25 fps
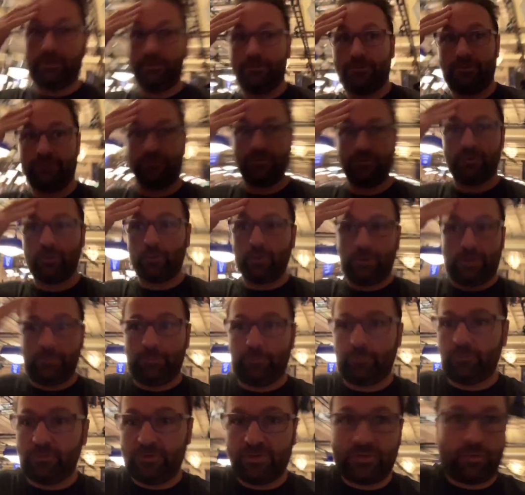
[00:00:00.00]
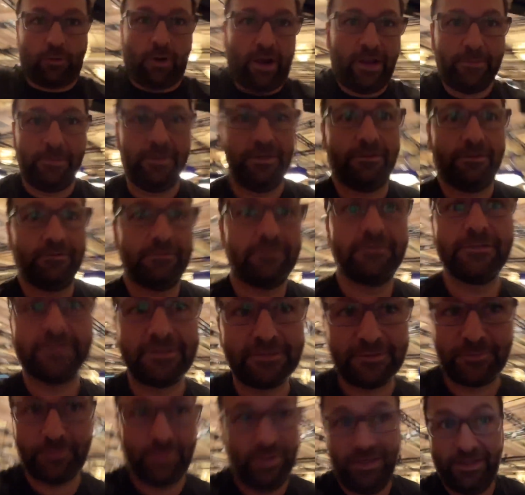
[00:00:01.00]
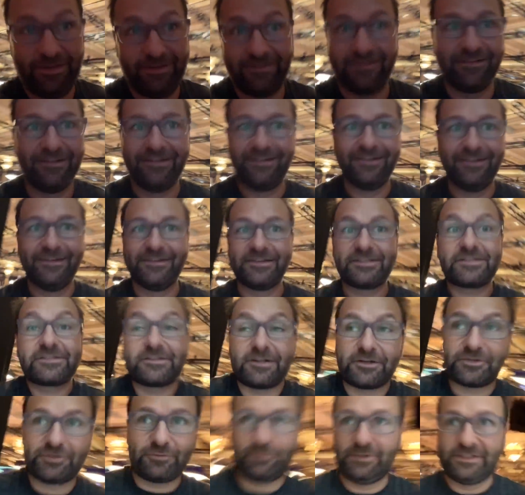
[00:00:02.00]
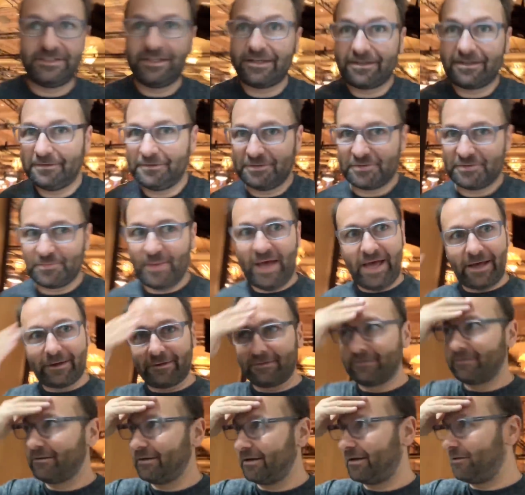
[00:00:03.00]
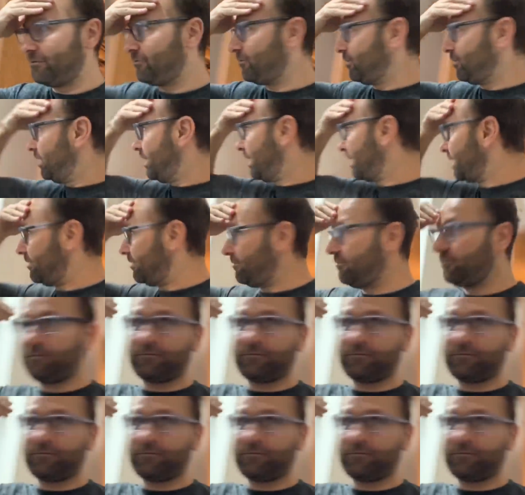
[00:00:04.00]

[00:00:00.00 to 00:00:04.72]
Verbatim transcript: don't even know how to describe it. This has been such a ridiculous battle. Like, I feel like